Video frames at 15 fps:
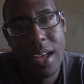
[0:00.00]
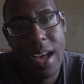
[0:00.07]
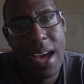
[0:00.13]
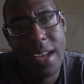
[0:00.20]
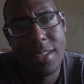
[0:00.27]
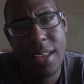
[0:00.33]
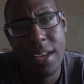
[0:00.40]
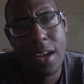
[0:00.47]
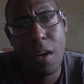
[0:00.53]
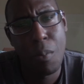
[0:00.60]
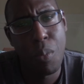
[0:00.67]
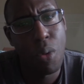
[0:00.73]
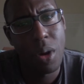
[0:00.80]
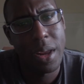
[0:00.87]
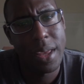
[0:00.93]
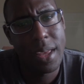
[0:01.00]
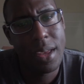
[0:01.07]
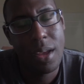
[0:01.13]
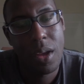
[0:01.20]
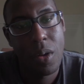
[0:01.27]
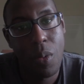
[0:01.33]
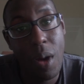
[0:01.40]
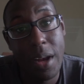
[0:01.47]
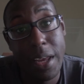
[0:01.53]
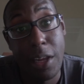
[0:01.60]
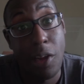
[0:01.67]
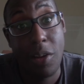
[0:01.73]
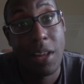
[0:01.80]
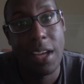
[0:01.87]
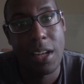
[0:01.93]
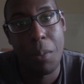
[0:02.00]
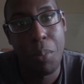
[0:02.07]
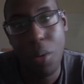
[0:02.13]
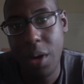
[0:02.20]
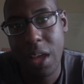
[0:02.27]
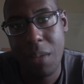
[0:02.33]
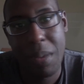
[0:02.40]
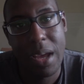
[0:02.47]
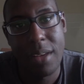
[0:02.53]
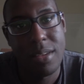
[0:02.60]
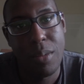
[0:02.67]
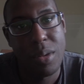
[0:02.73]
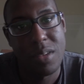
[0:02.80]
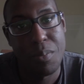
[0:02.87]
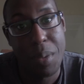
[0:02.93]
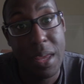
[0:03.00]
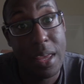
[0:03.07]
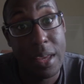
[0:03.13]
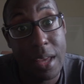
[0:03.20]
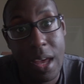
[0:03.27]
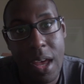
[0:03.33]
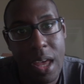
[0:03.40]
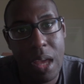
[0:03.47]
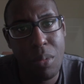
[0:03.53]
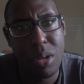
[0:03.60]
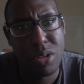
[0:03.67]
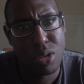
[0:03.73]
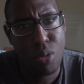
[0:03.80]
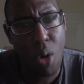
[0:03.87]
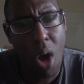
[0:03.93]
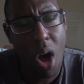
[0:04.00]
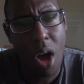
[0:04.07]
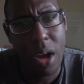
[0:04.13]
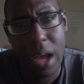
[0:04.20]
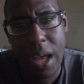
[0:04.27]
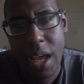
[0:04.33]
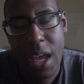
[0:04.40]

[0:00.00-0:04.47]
I think a bully. Well, he looked like a bully because he was big. He was strong.